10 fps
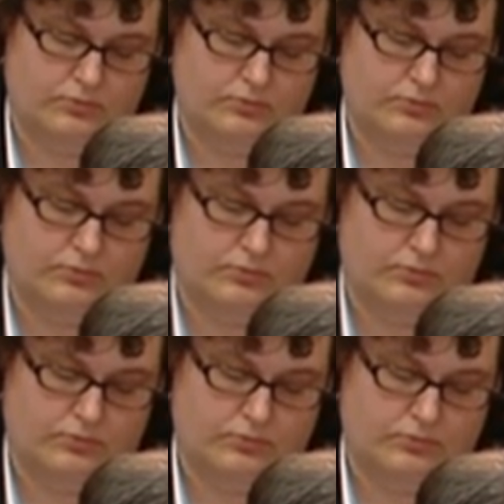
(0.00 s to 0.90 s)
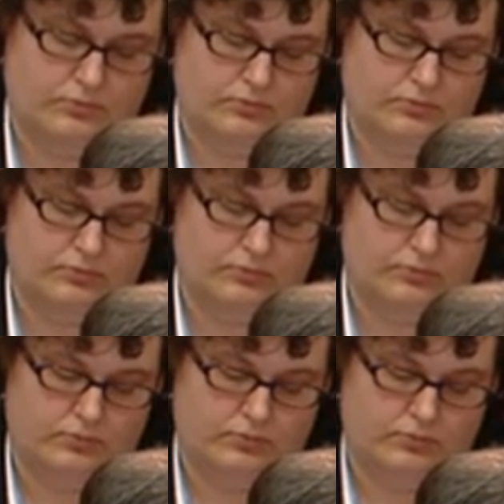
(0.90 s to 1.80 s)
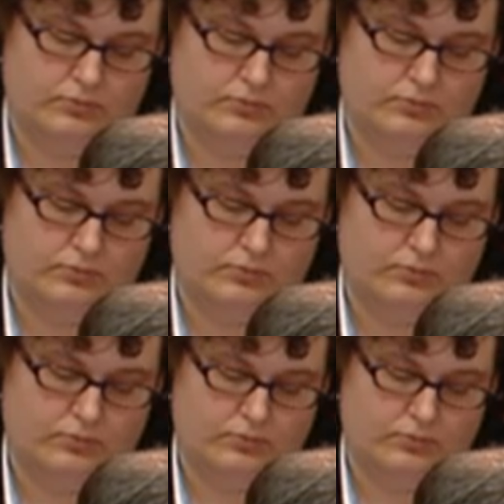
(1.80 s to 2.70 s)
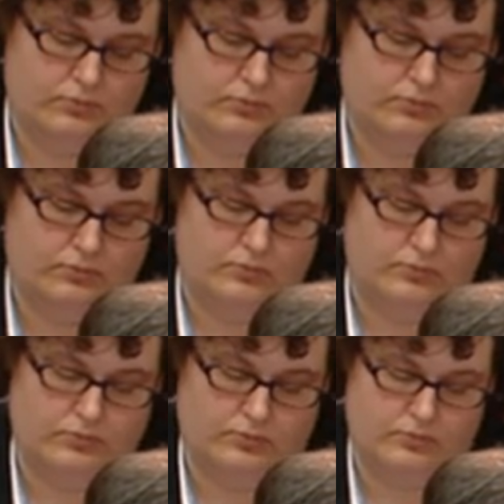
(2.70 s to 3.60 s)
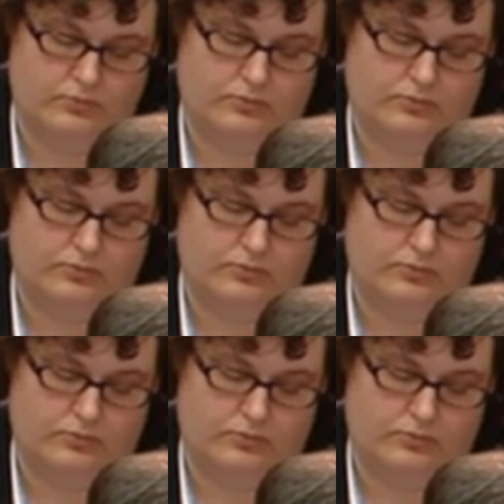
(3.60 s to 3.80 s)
(silent)